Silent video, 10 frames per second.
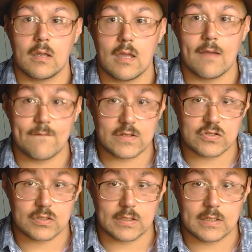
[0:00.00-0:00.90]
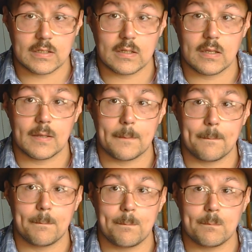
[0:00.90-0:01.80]
eventually
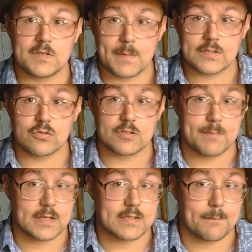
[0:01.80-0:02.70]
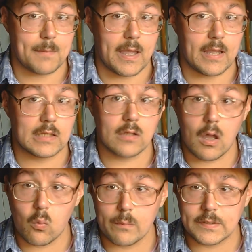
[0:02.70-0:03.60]
Spencer is picked up by a law
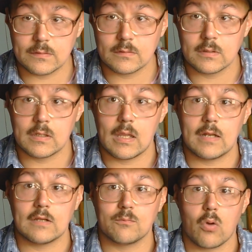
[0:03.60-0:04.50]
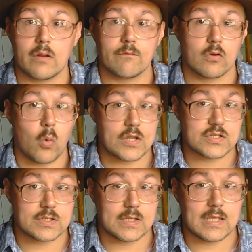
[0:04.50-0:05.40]
woman and is brought in for
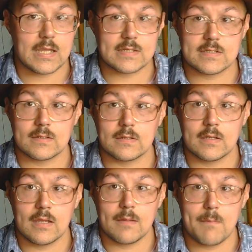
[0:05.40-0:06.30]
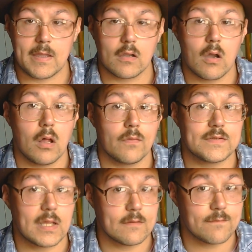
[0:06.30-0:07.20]
questioning. He has to make a call on the
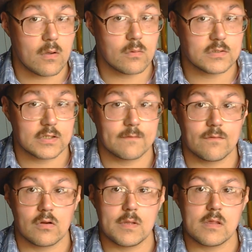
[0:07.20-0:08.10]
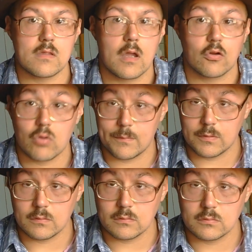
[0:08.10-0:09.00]
telephone to confirm he's not a
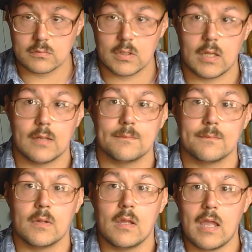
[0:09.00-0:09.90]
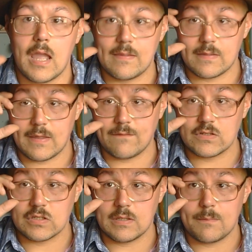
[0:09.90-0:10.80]
criminal. And then they
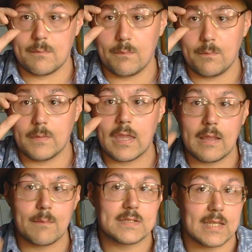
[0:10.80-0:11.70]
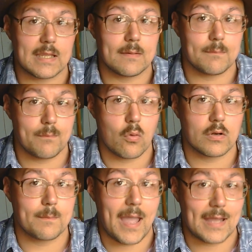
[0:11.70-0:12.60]
eventually get him a ticket, boarded
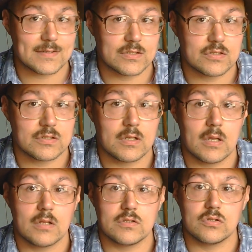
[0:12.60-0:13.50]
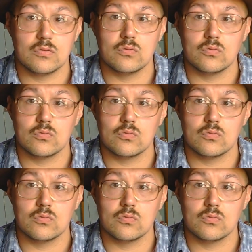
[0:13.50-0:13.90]
passage to